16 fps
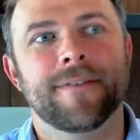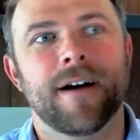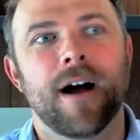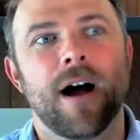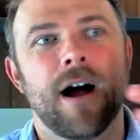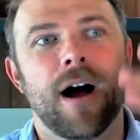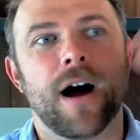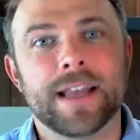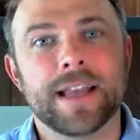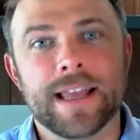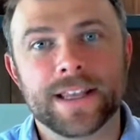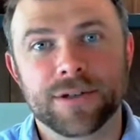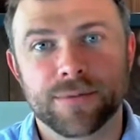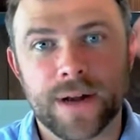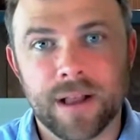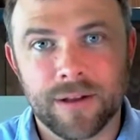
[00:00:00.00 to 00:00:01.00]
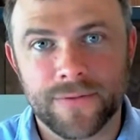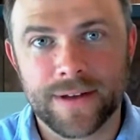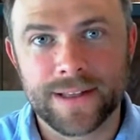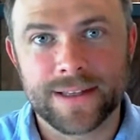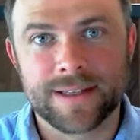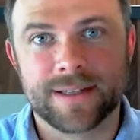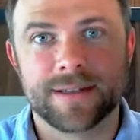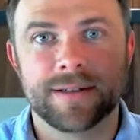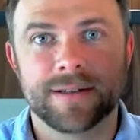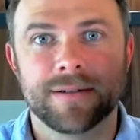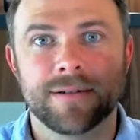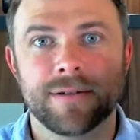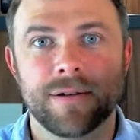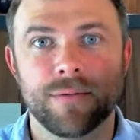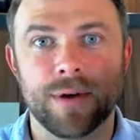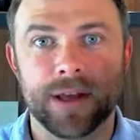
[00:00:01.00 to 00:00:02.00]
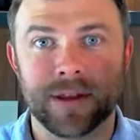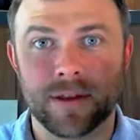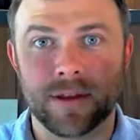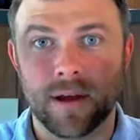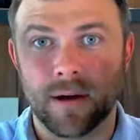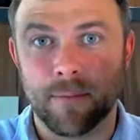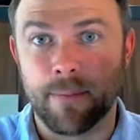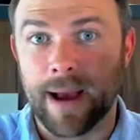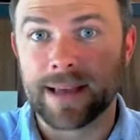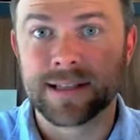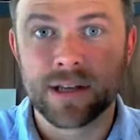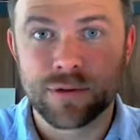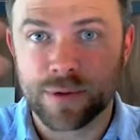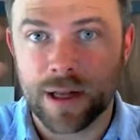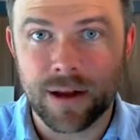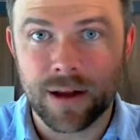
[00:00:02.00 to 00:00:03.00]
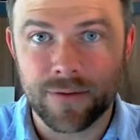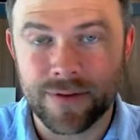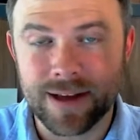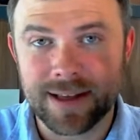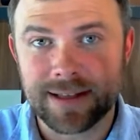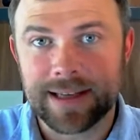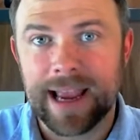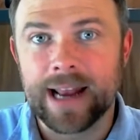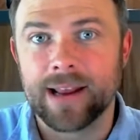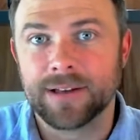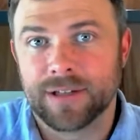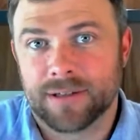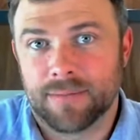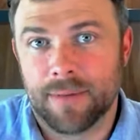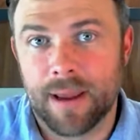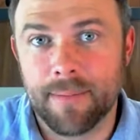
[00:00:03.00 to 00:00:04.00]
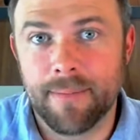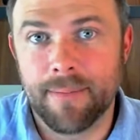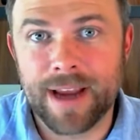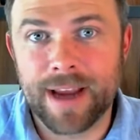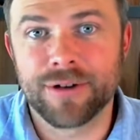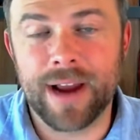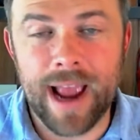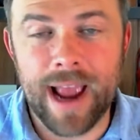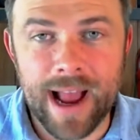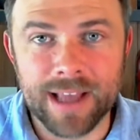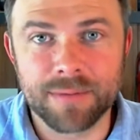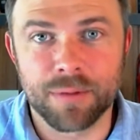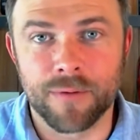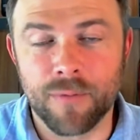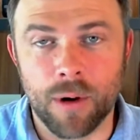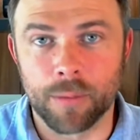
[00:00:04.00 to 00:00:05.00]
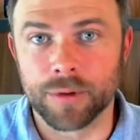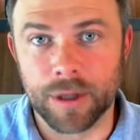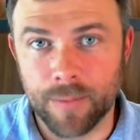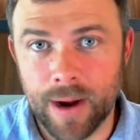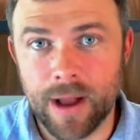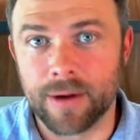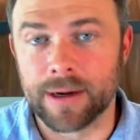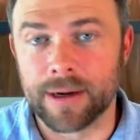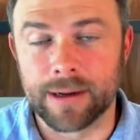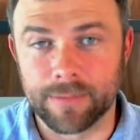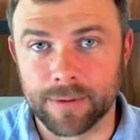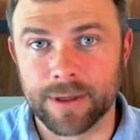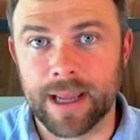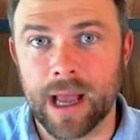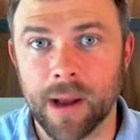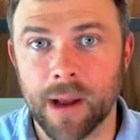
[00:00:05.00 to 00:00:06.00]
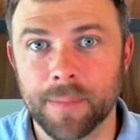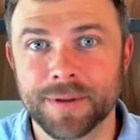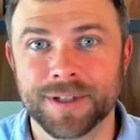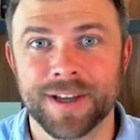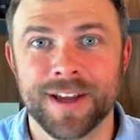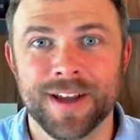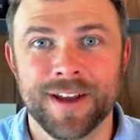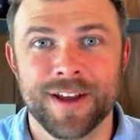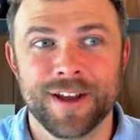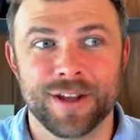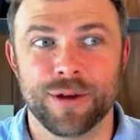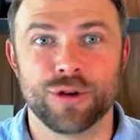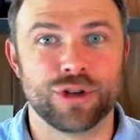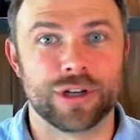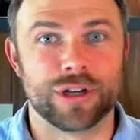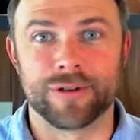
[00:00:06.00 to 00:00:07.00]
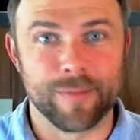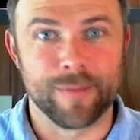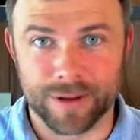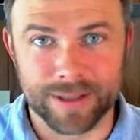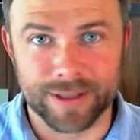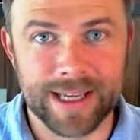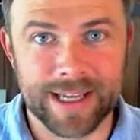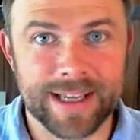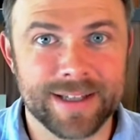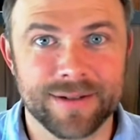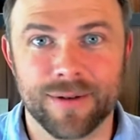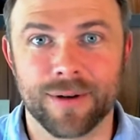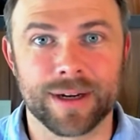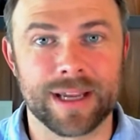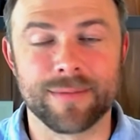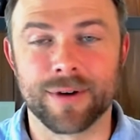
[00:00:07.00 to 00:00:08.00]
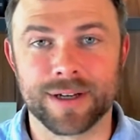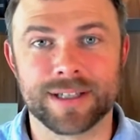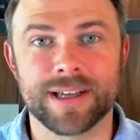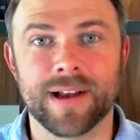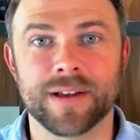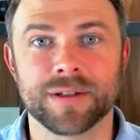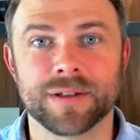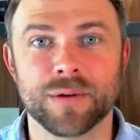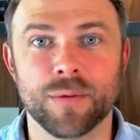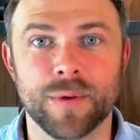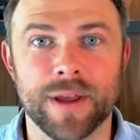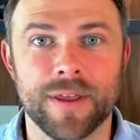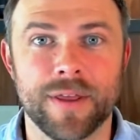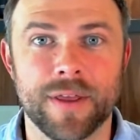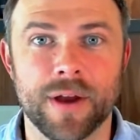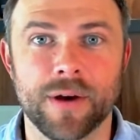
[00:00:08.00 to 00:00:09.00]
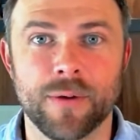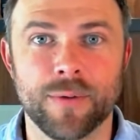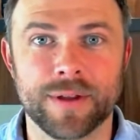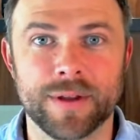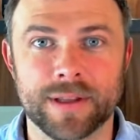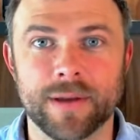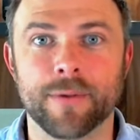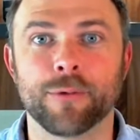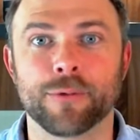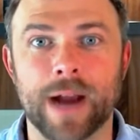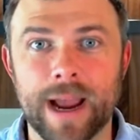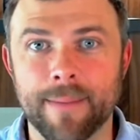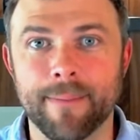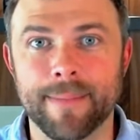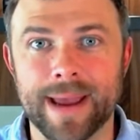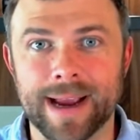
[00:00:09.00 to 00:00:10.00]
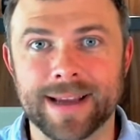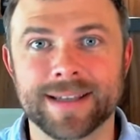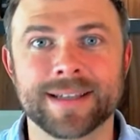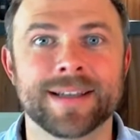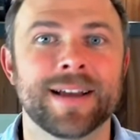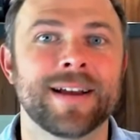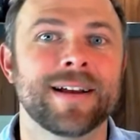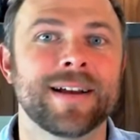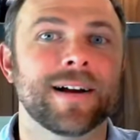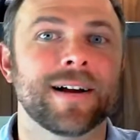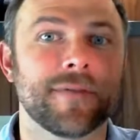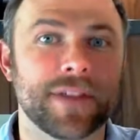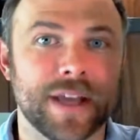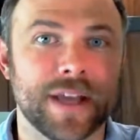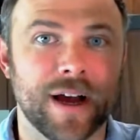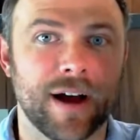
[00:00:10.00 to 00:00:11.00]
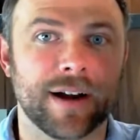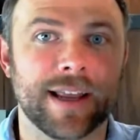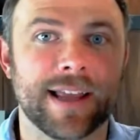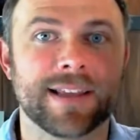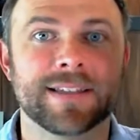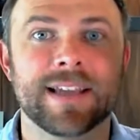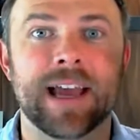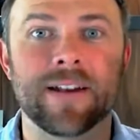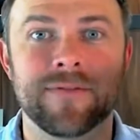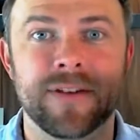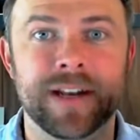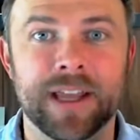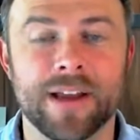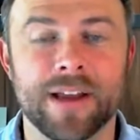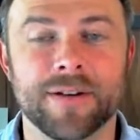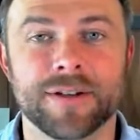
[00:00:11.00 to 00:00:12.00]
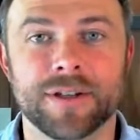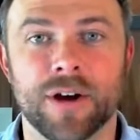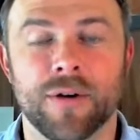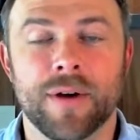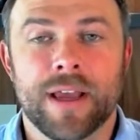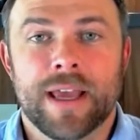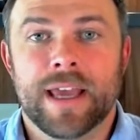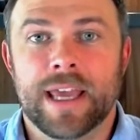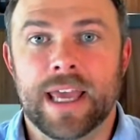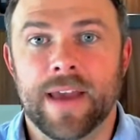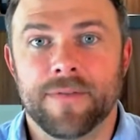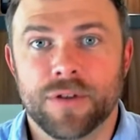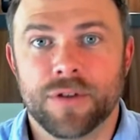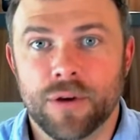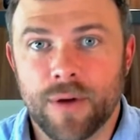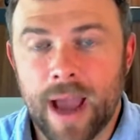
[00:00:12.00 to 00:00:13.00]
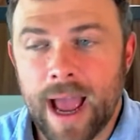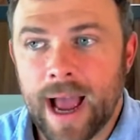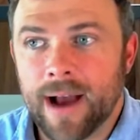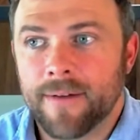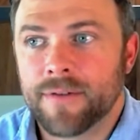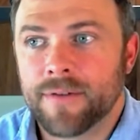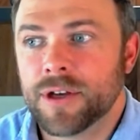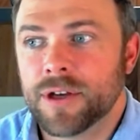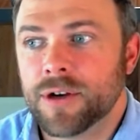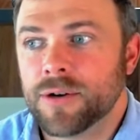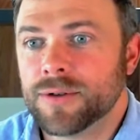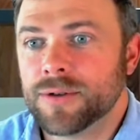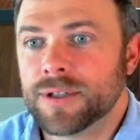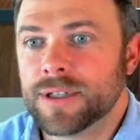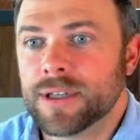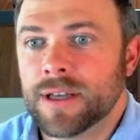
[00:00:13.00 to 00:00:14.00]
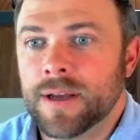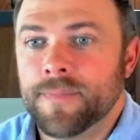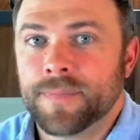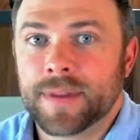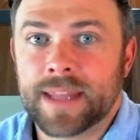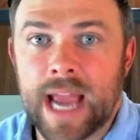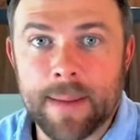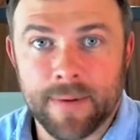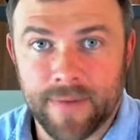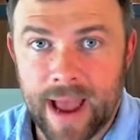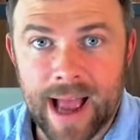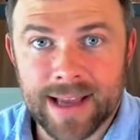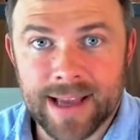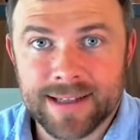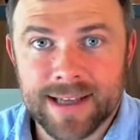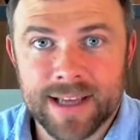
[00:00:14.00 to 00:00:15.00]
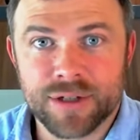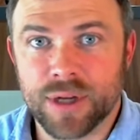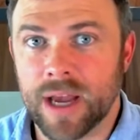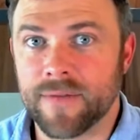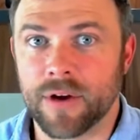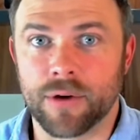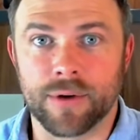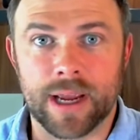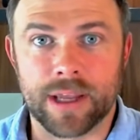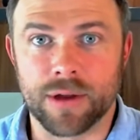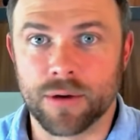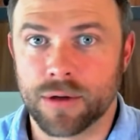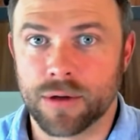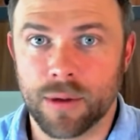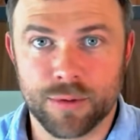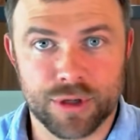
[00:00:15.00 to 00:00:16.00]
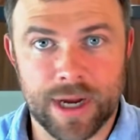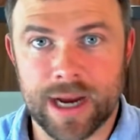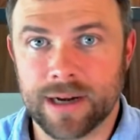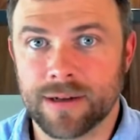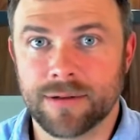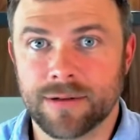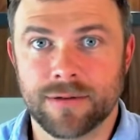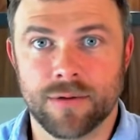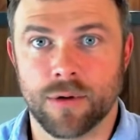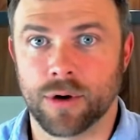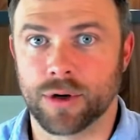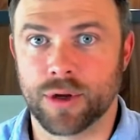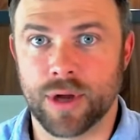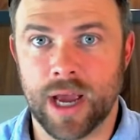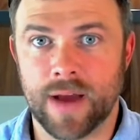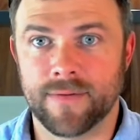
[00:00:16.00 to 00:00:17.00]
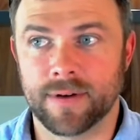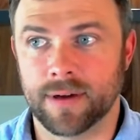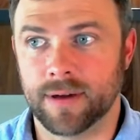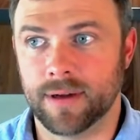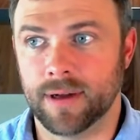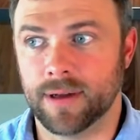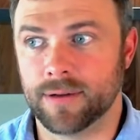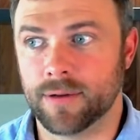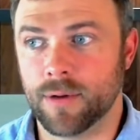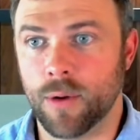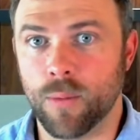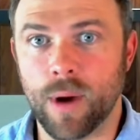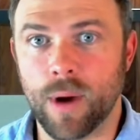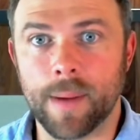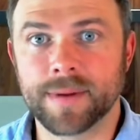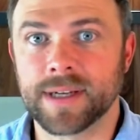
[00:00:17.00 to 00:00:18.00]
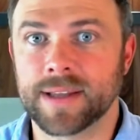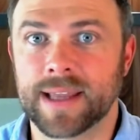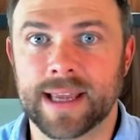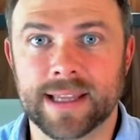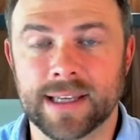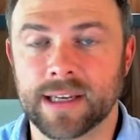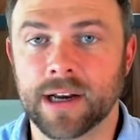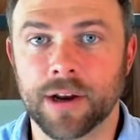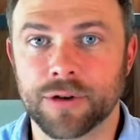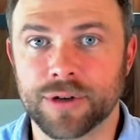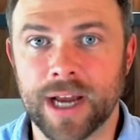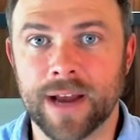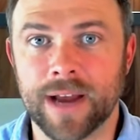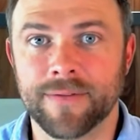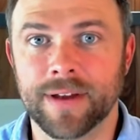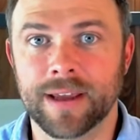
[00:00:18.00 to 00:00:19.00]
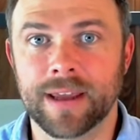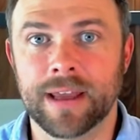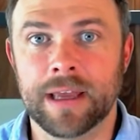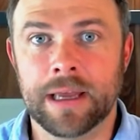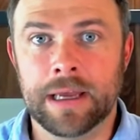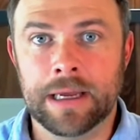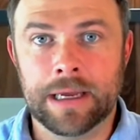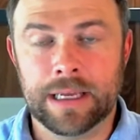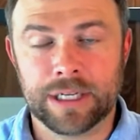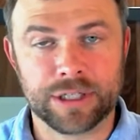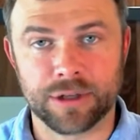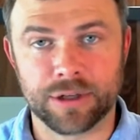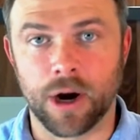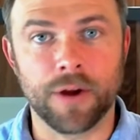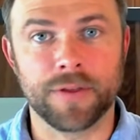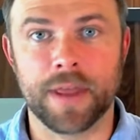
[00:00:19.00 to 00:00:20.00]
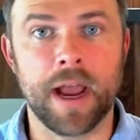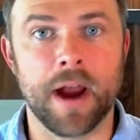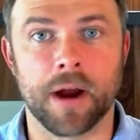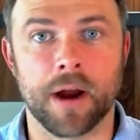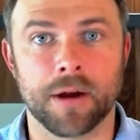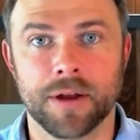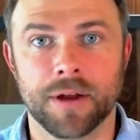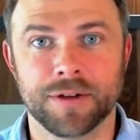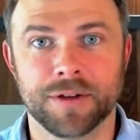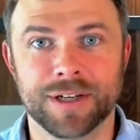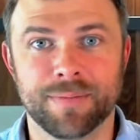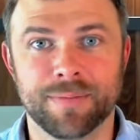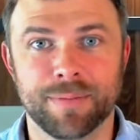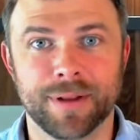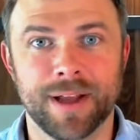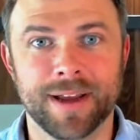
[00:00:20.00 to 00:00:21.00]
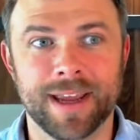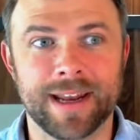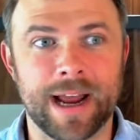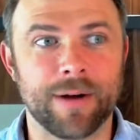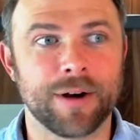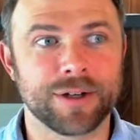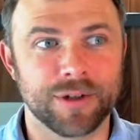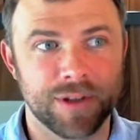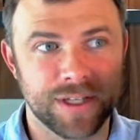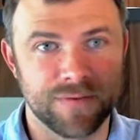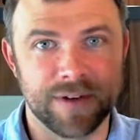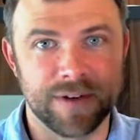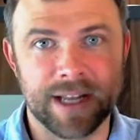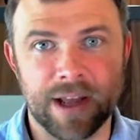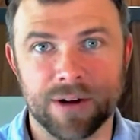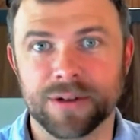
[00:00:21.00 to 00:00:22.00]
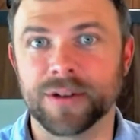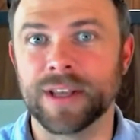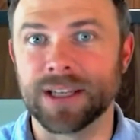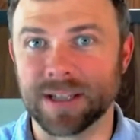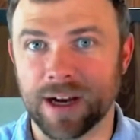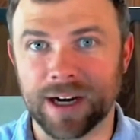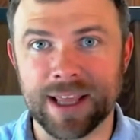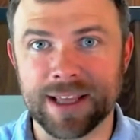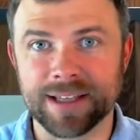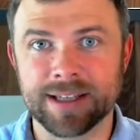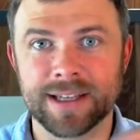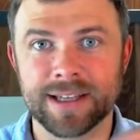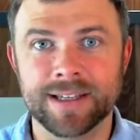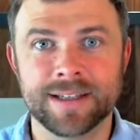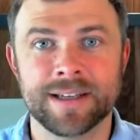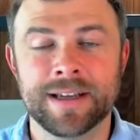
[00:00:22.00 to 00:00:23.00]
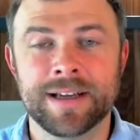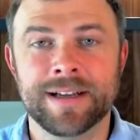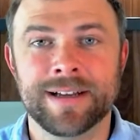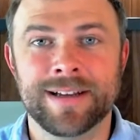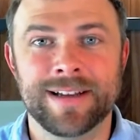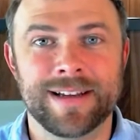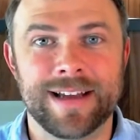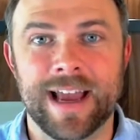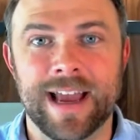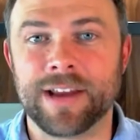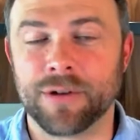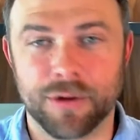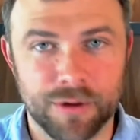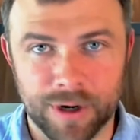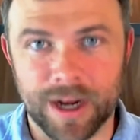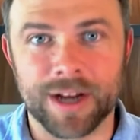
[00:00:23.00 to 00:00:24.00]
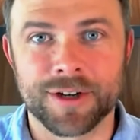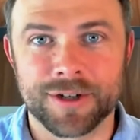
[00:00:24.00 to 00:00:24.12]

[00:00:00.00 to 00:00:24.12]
audience relevance with message relevance, and it makes your ads perform really well, and it really helps you generate more leads or get more sales with the right mix of the audience and video. So if you have those type of assets, you have a great YouTube channel, or you have a website that gets a ton of traffic, start there. Just plug in, I want to show this video to these audiences, and you'll crush.